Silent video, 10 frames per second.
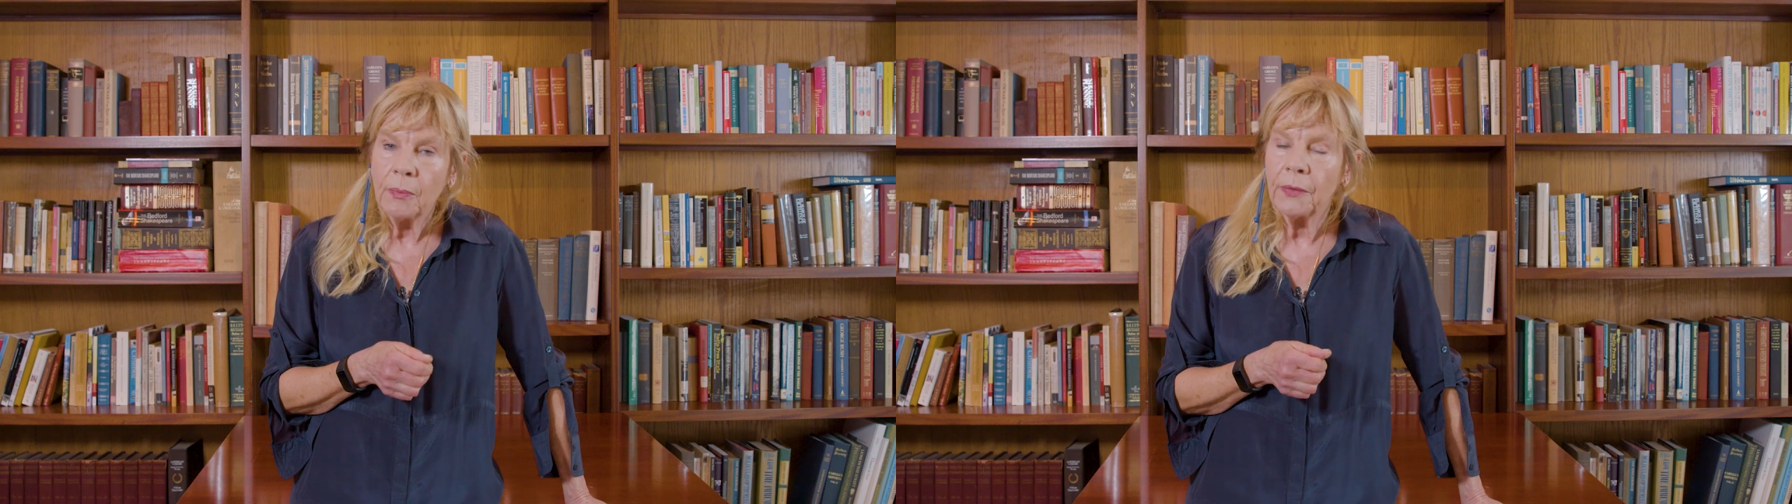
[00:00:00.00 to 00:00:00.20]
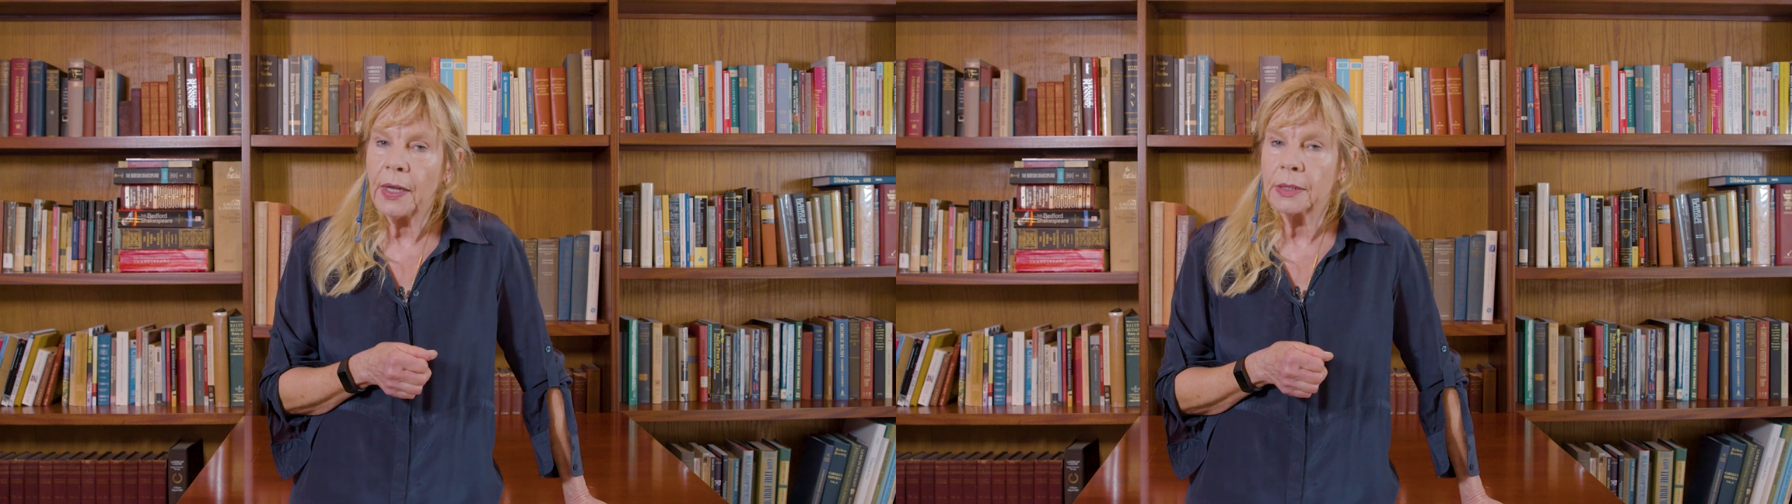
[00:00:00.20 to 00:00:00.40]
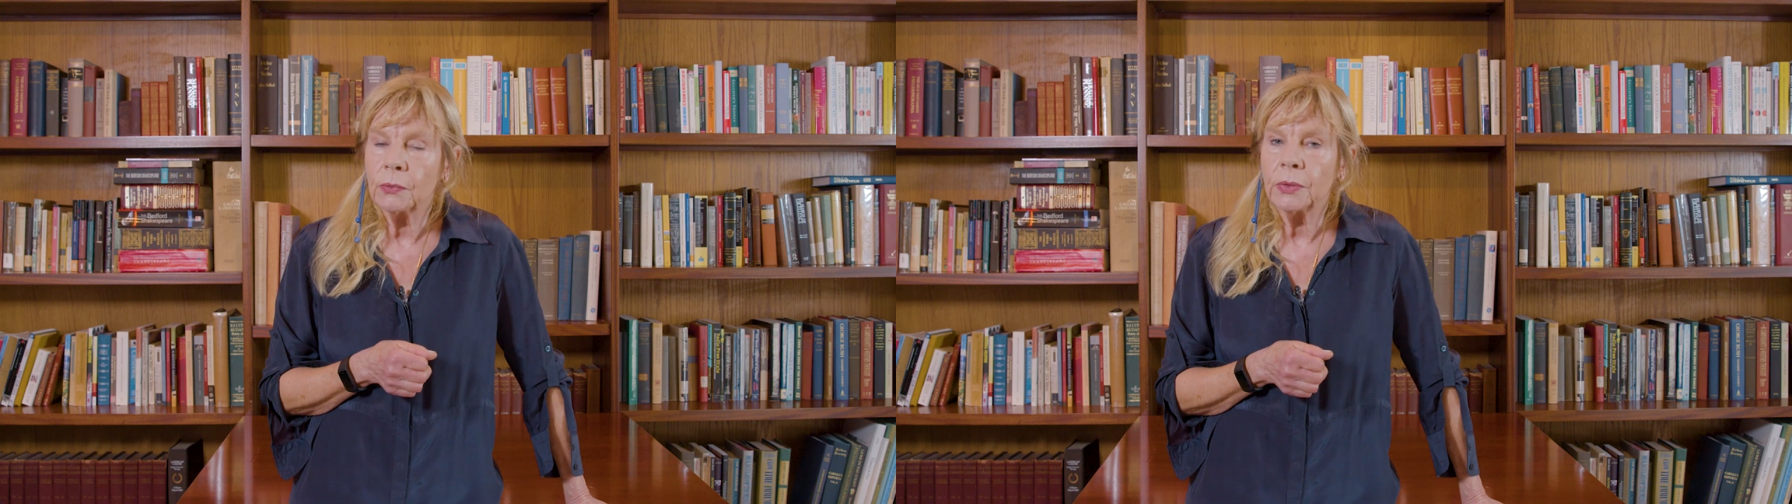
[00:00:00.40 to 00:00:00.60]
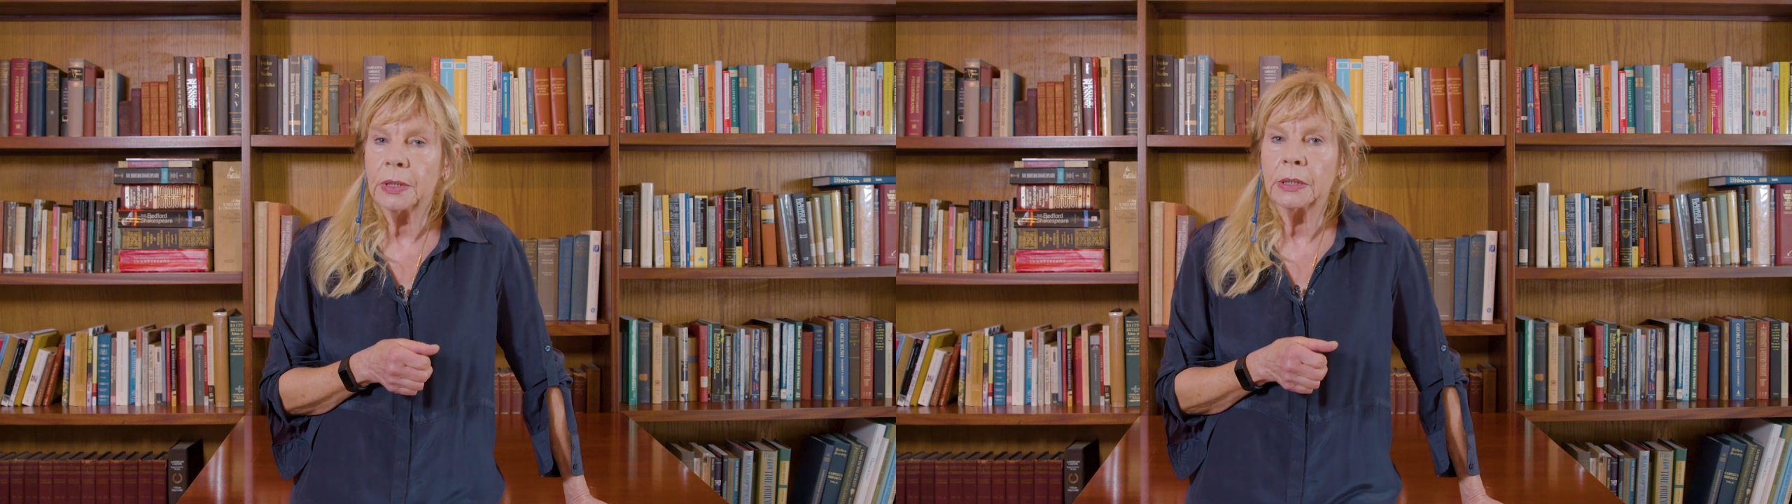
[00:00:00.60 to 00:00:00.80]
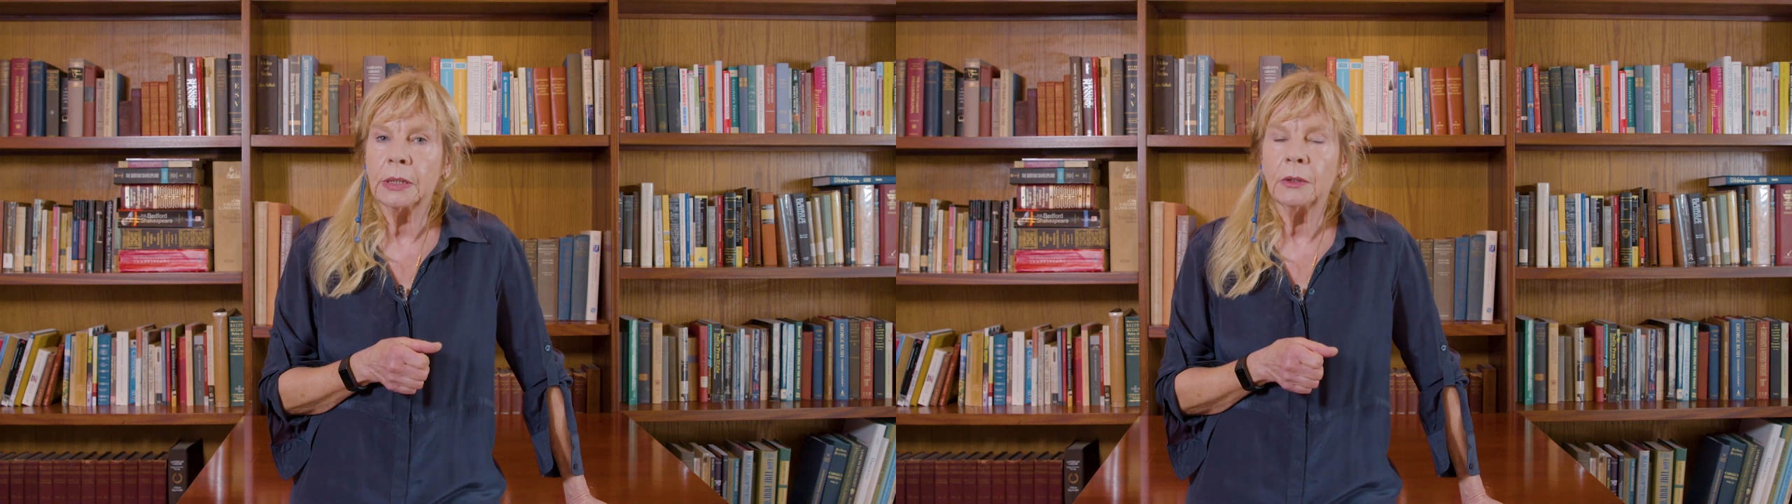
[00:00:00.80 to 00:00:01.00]
But that's a
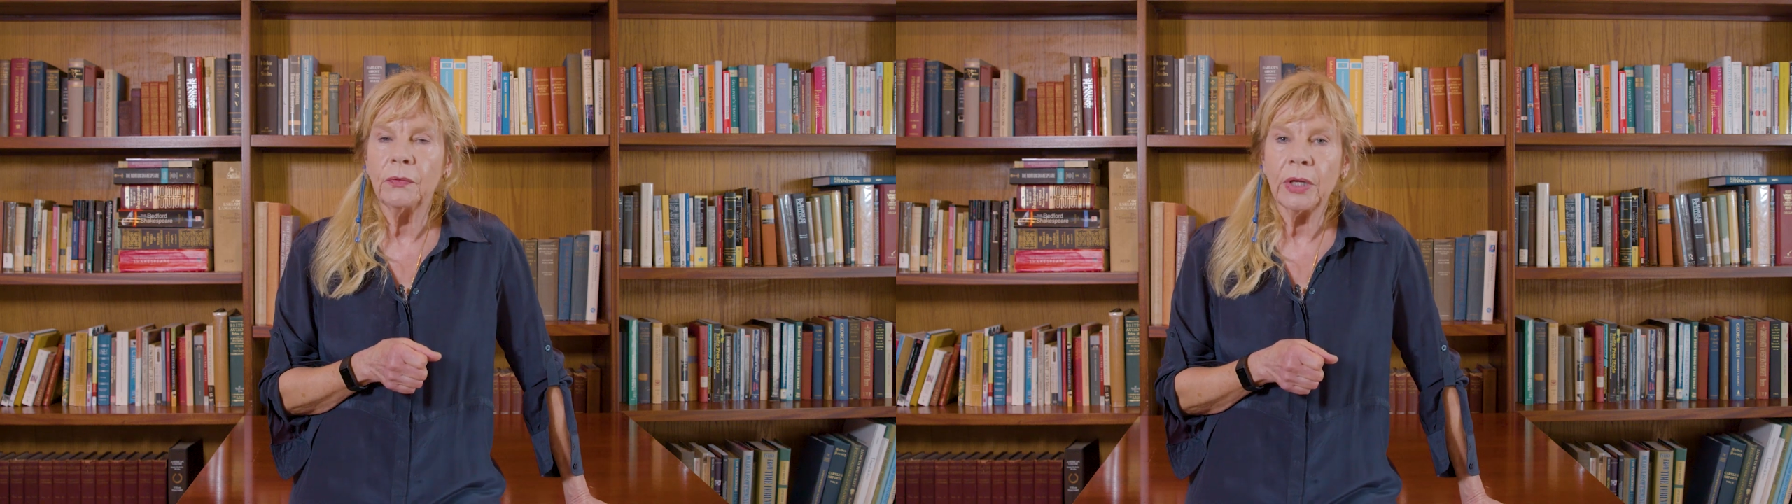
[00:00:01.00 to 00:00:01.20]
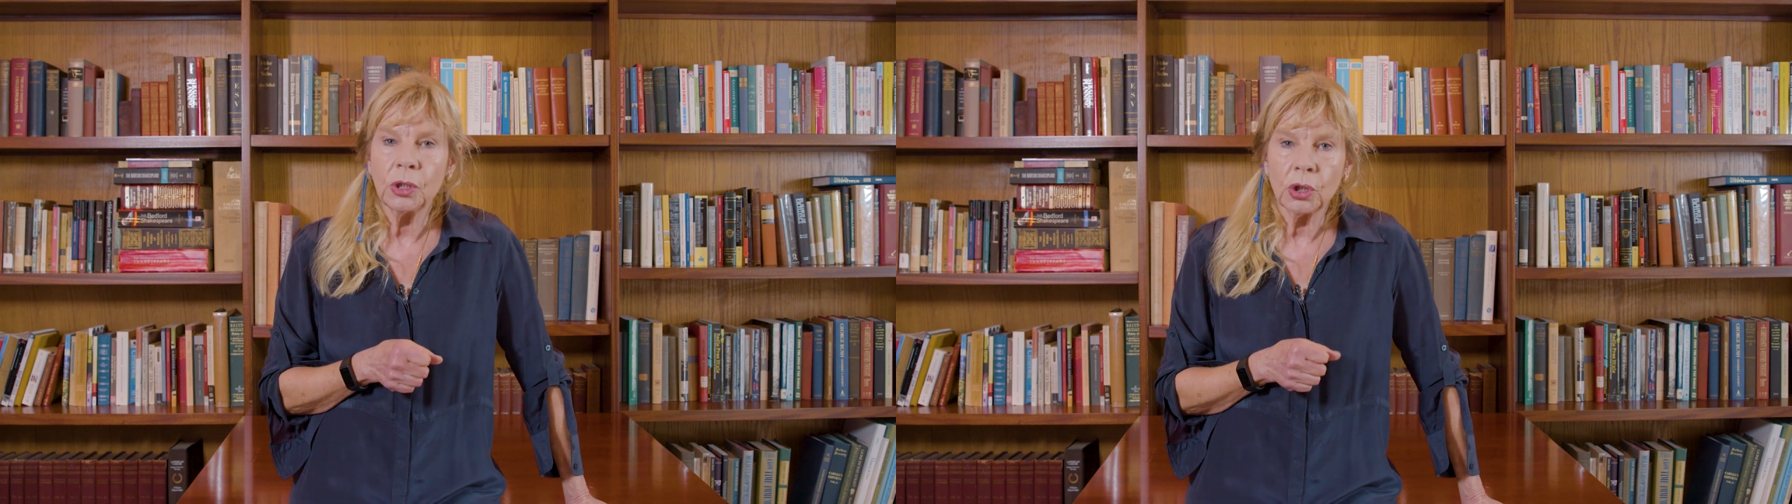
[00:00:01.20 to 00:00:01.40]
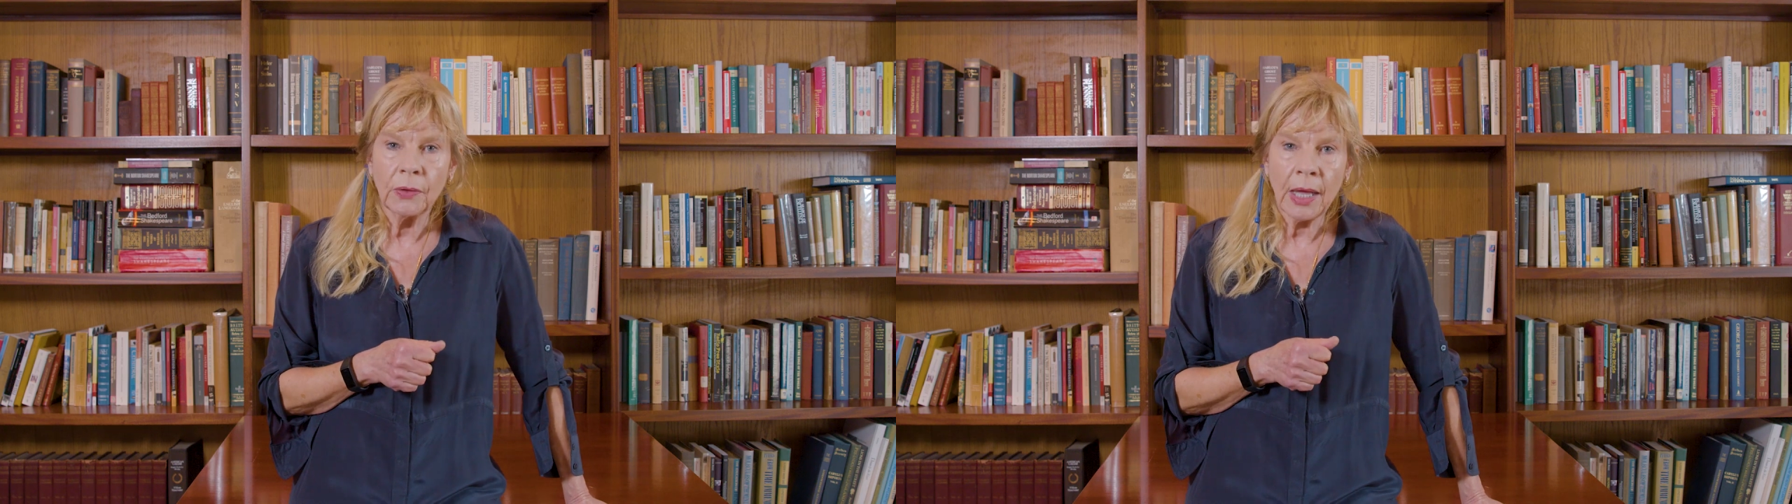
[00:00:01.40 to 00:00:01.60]
recent innovation.